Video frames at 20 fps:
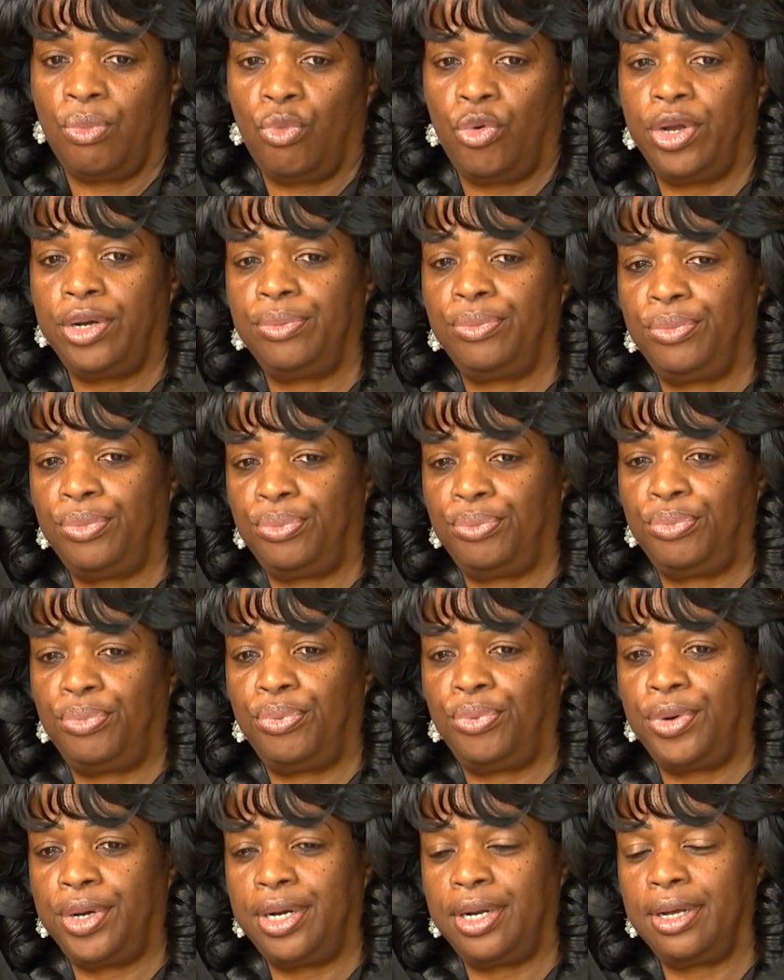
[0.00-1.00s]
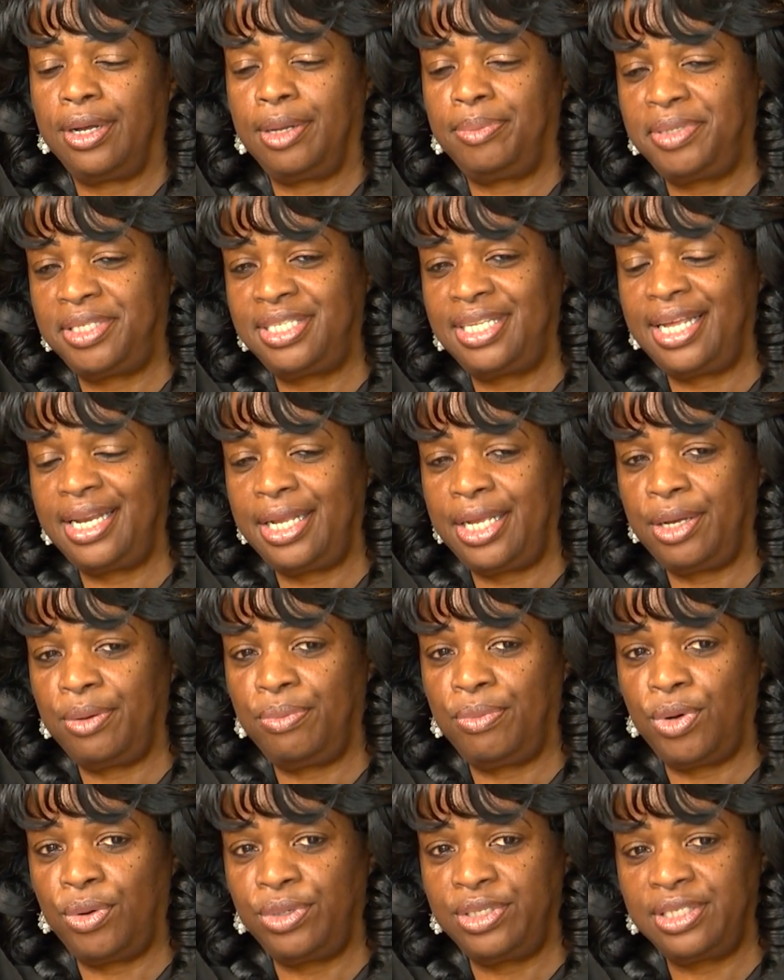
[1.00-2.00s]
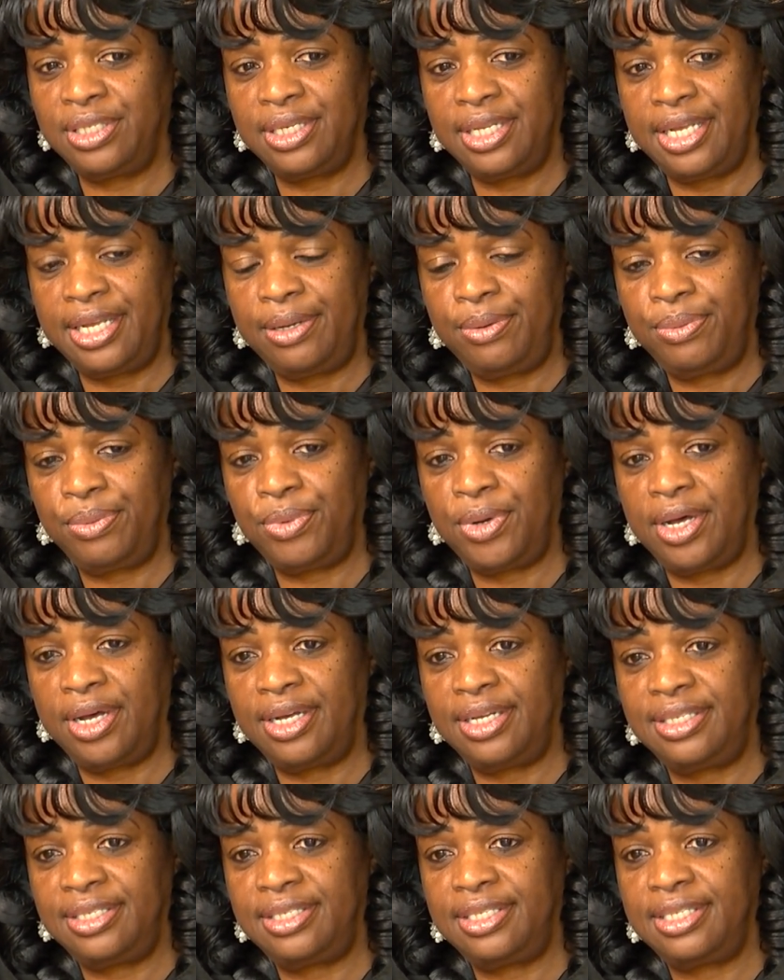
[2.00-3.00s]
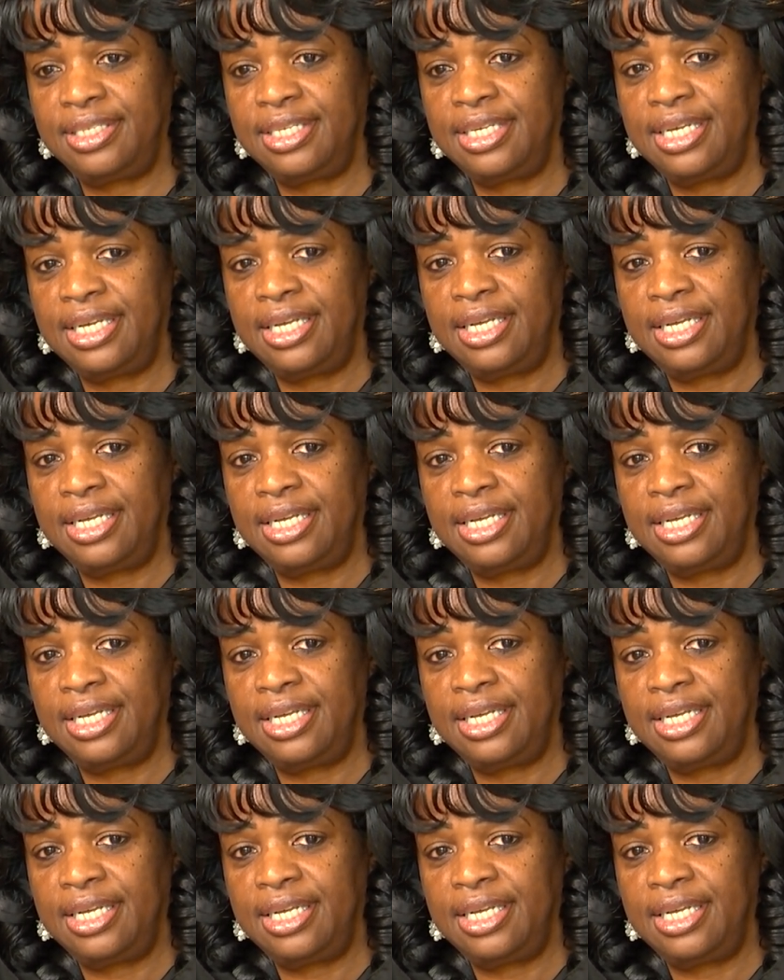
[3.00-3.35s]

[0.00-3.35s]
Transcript: what upset him mostly was